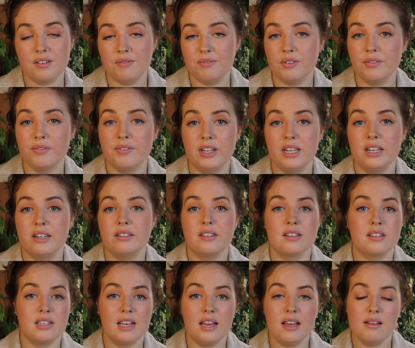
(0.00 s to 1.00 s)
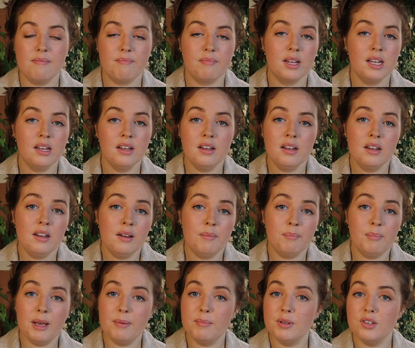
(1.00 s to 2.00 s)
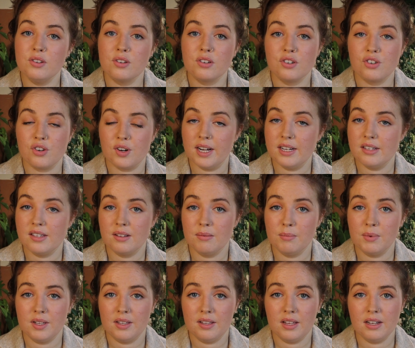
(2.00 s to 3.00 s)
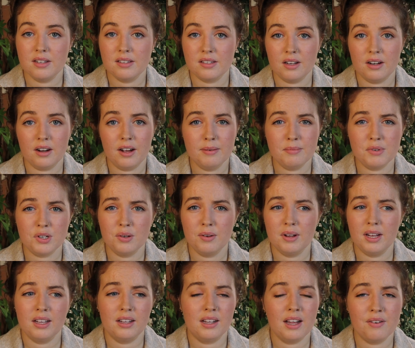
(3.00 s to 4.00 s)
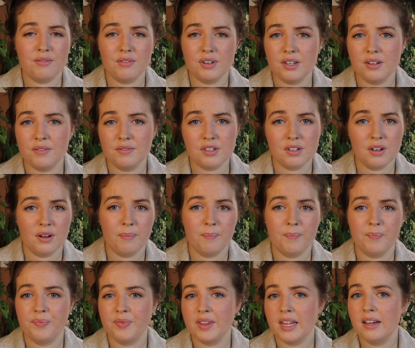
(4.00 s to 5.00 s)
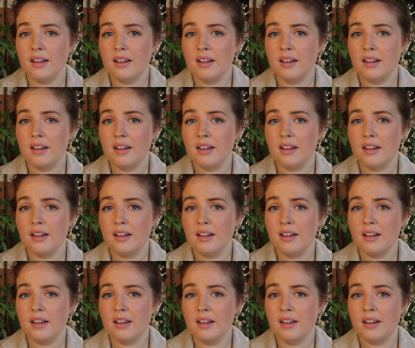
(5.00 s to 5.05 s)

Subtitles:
If you're feeling the same, maybe you can try some of the things that I'm doing, get rid of some